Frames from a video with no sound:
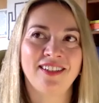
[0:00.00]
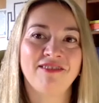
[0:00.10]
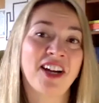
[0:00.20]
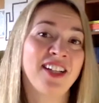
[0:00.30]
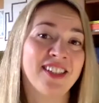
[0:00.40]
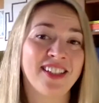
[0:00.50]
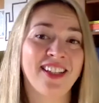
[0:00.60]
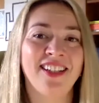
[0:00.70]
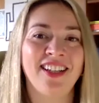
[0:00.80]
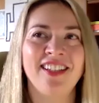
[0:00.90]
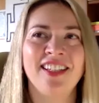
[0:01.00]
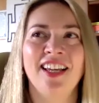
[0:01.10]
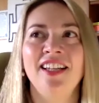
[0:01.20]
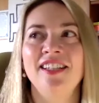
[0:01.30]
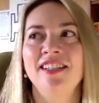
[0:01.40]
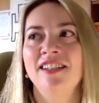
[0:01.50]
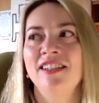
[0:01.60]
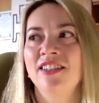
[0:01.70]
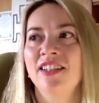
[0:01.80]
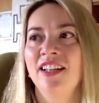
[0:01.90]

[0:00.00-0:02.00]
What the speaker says: and educators